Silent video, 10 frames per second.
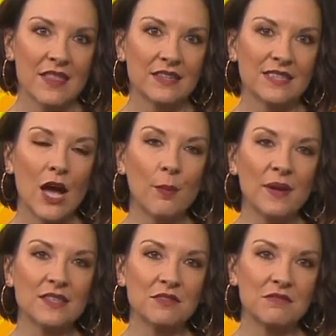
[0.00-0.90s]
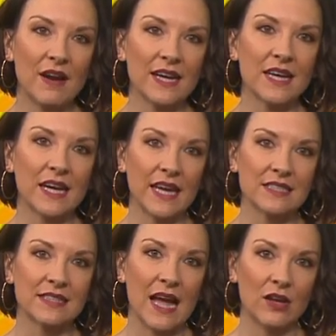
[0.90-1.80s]
that is helping to fight
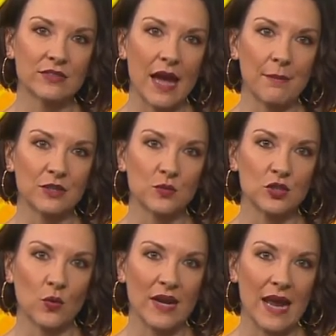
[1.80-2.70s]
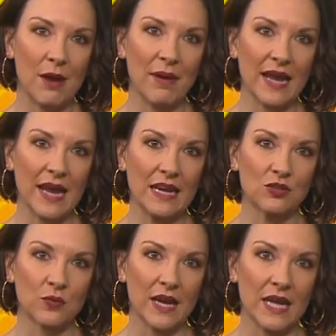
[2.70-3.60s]
against Alzheimer's. We're joined now by
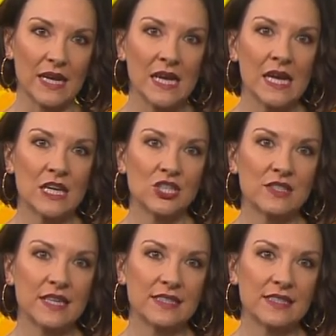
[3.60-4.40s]
Adrean. She's the